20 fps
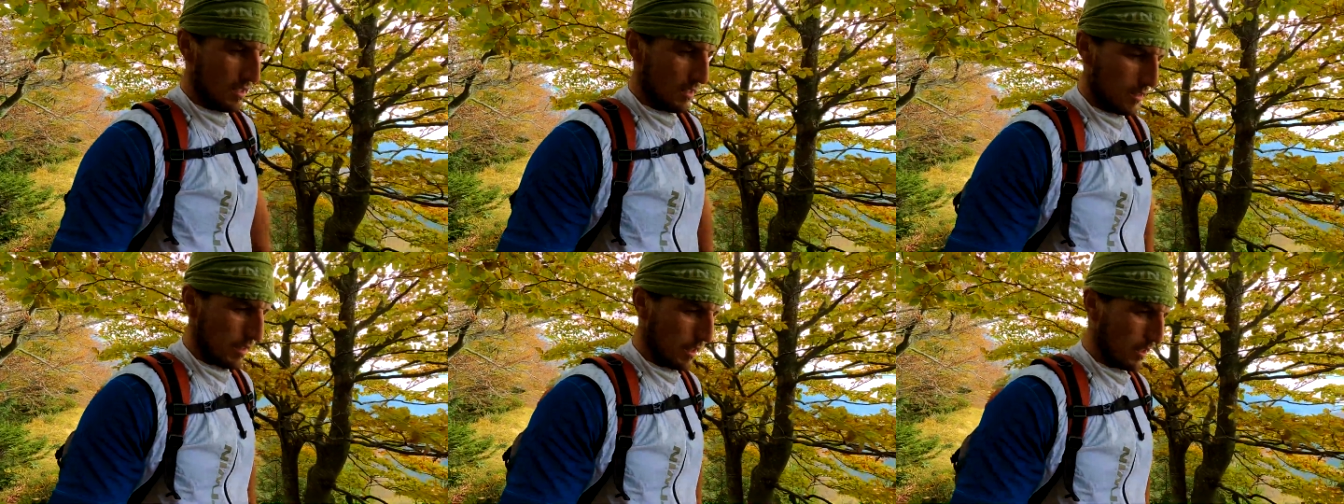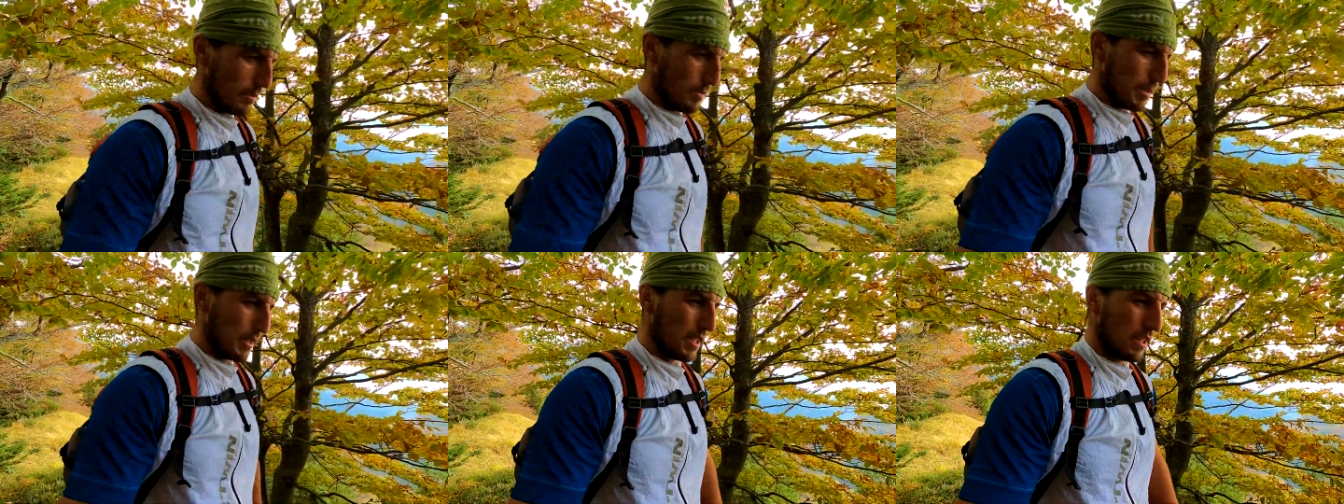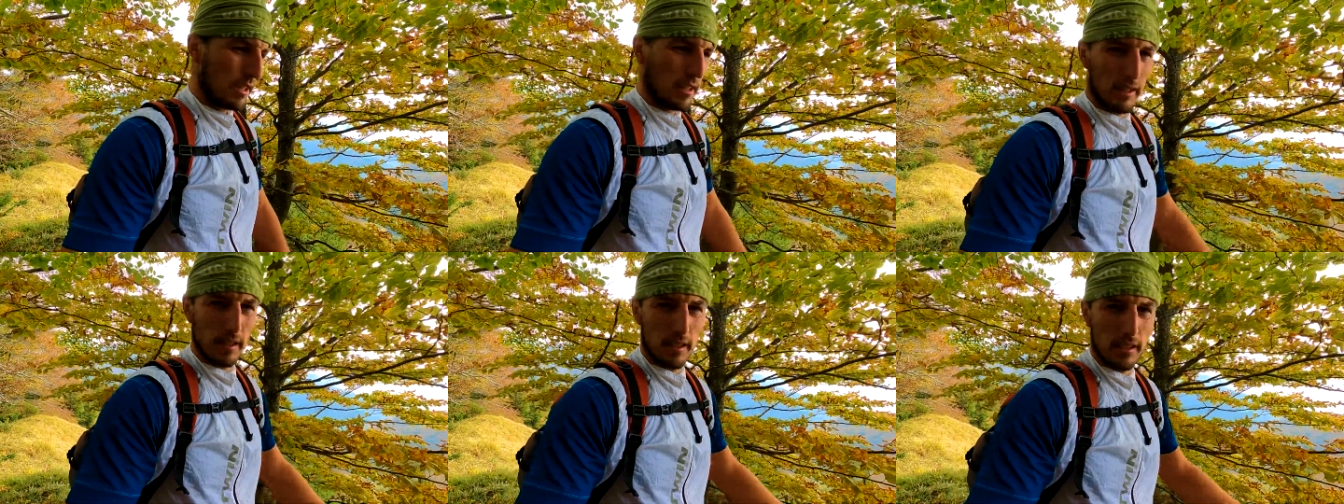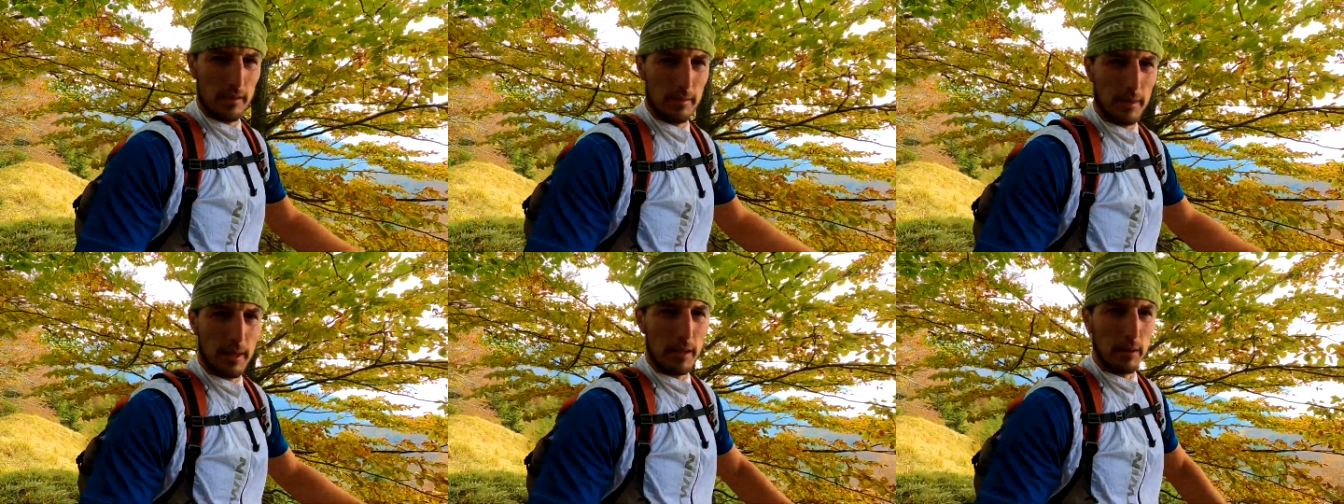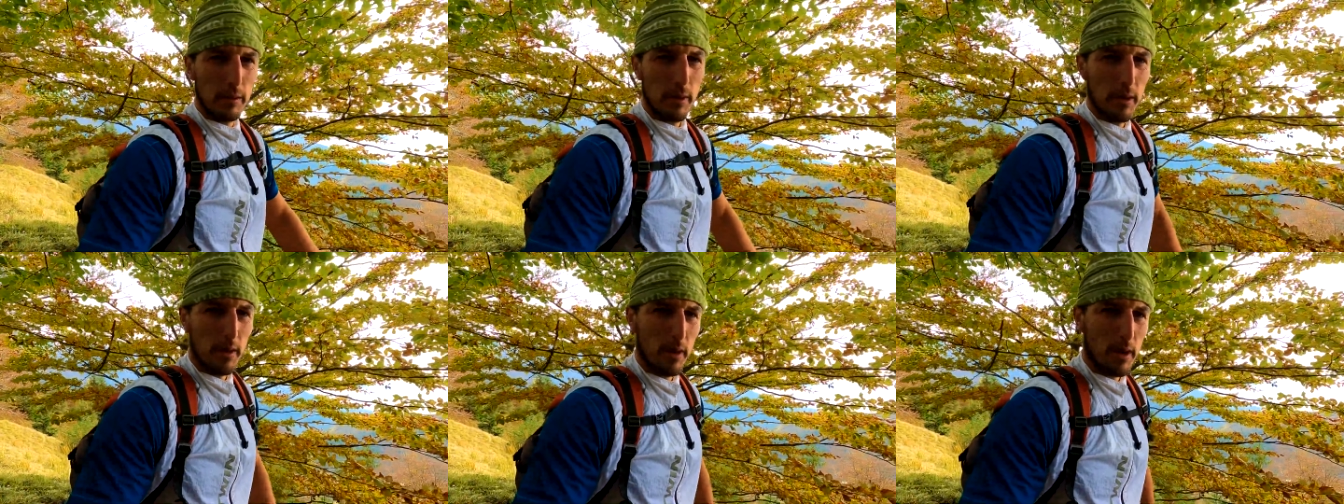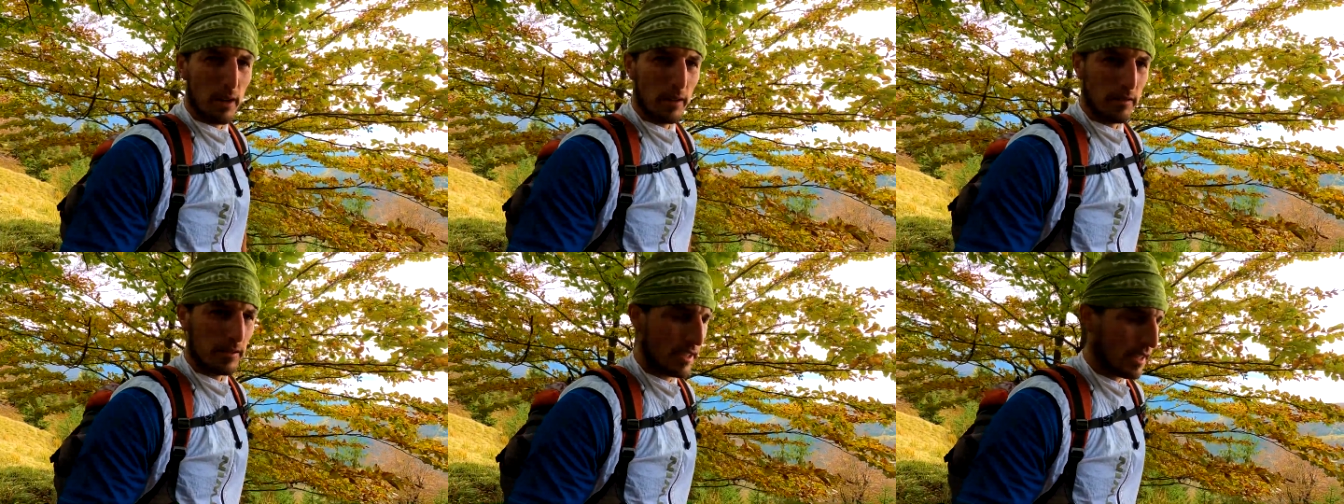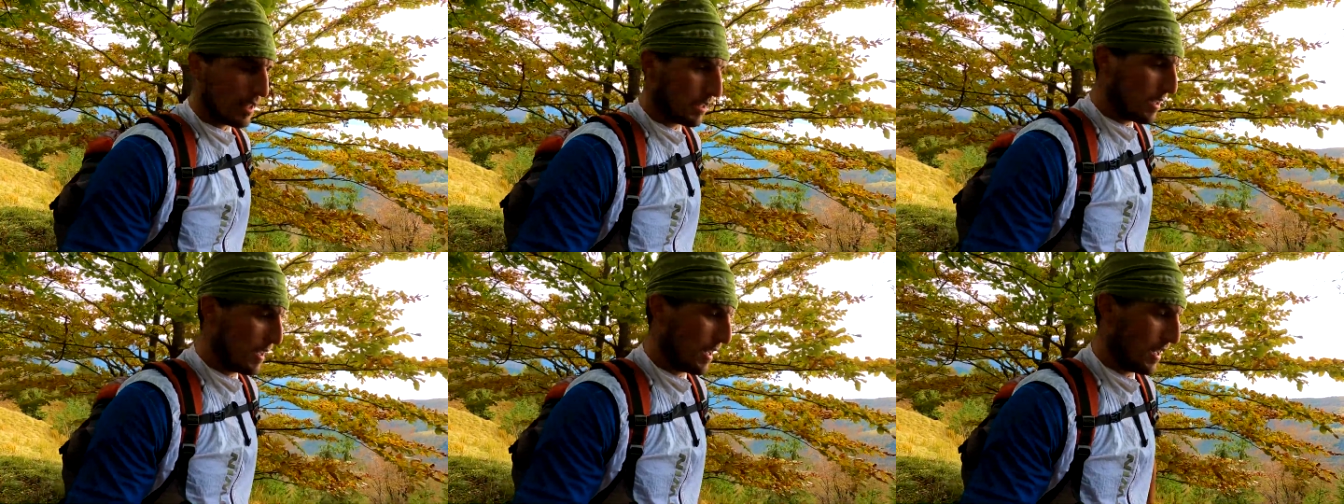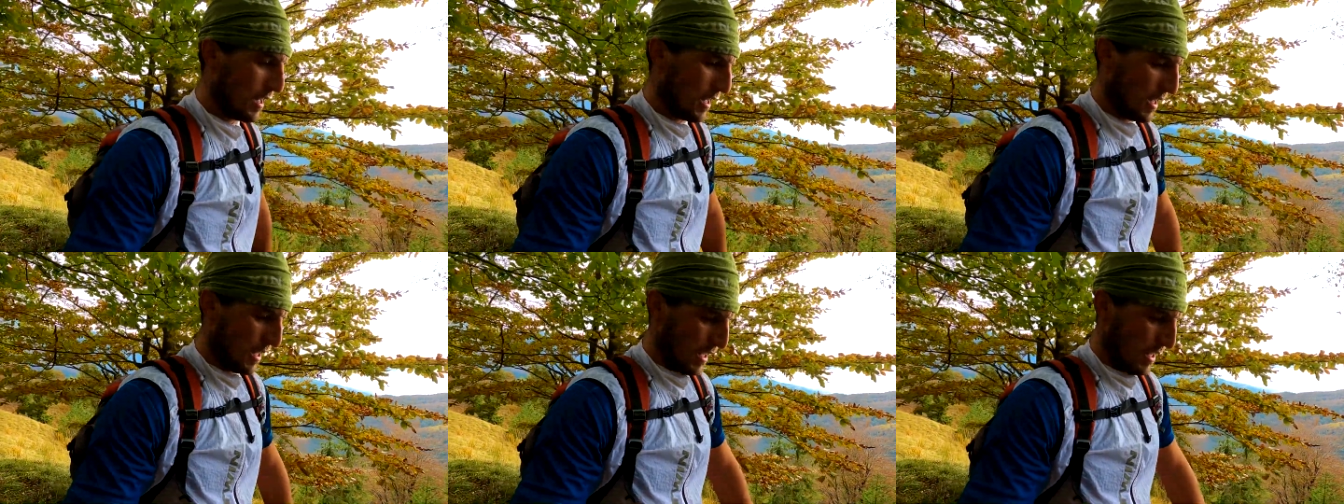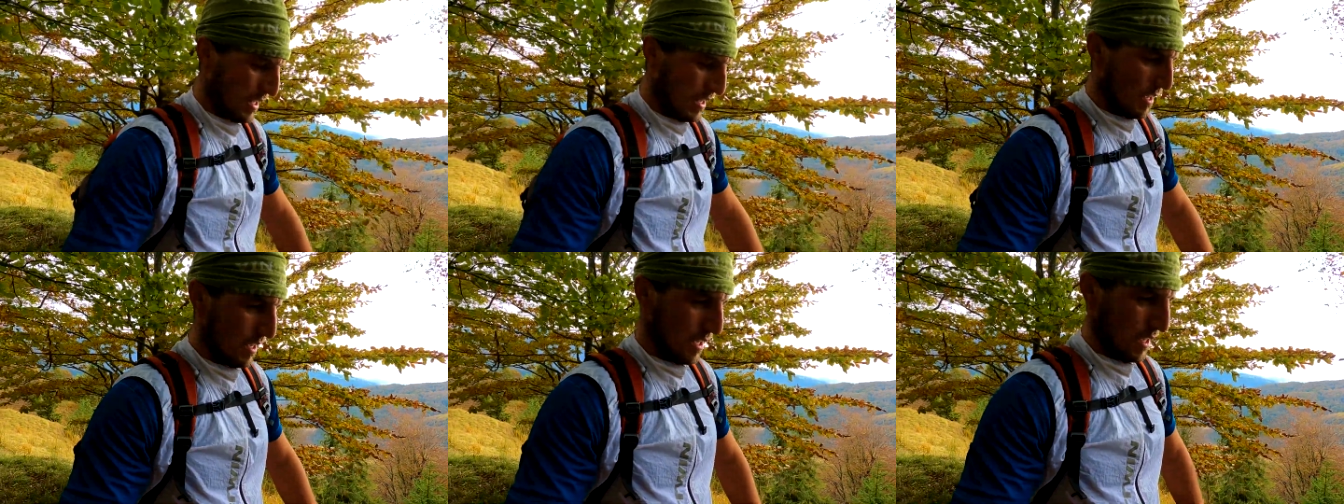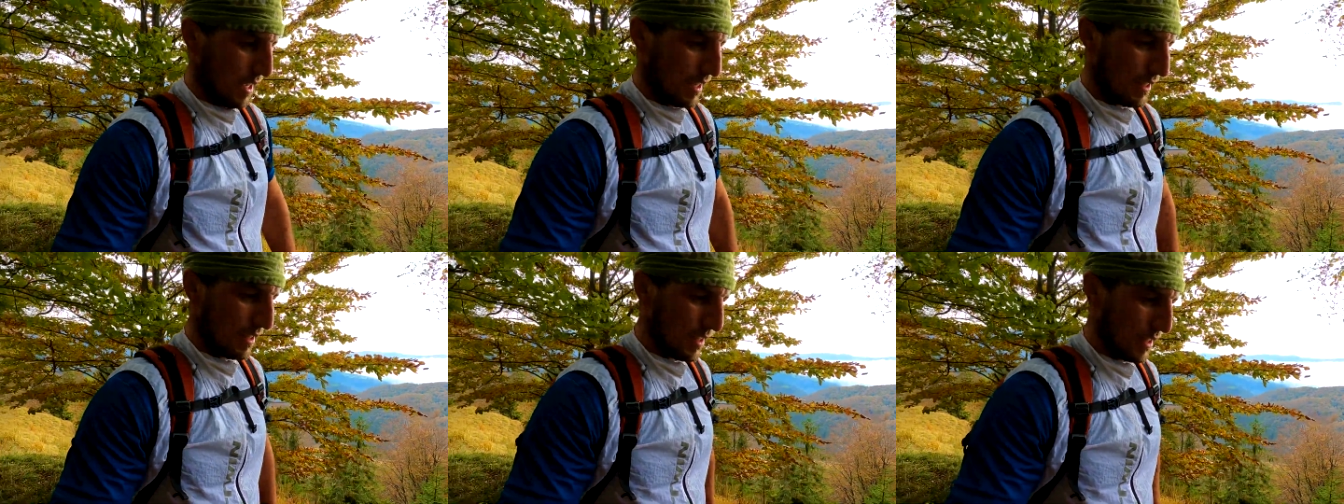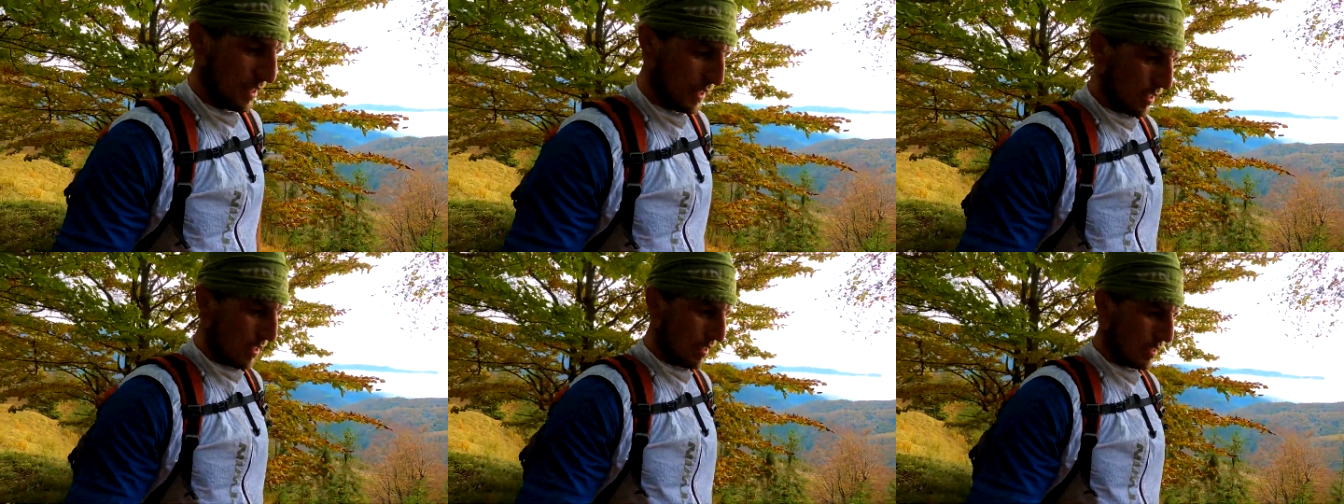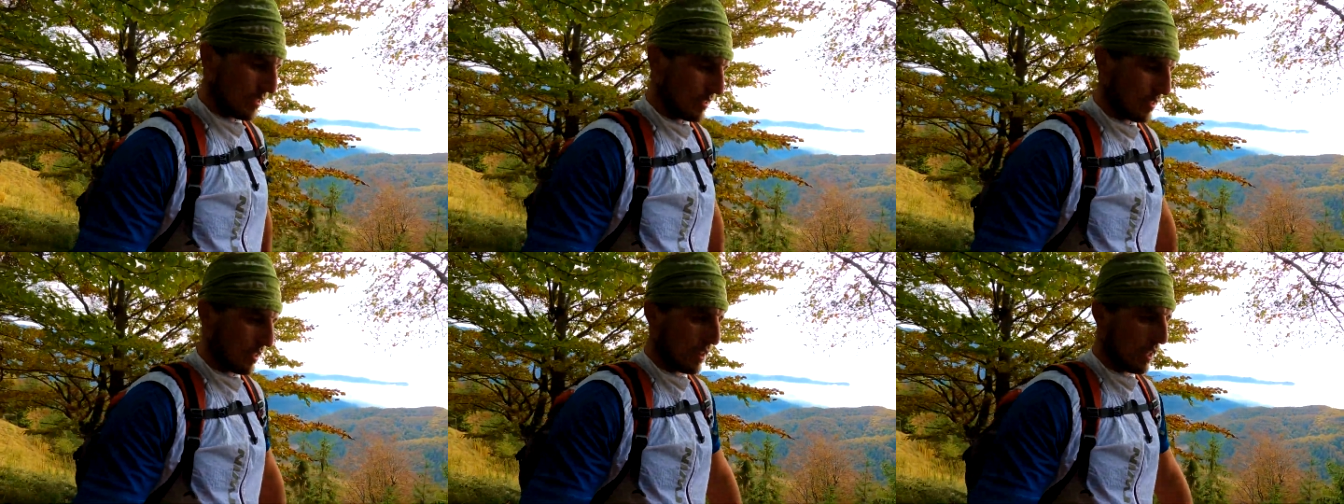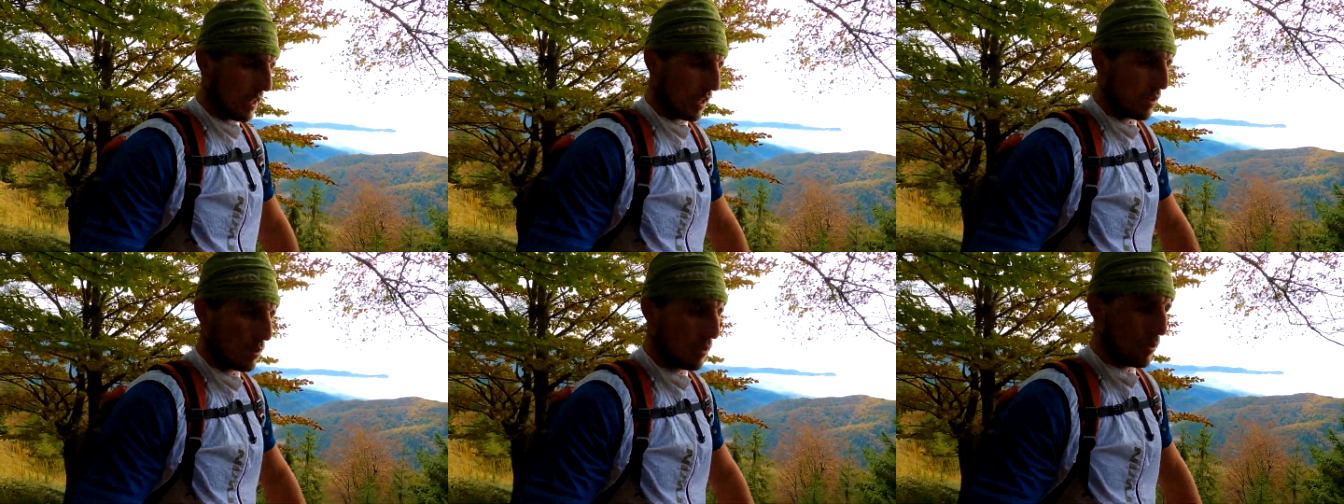So everybody heard about Wim Hof now. I did his online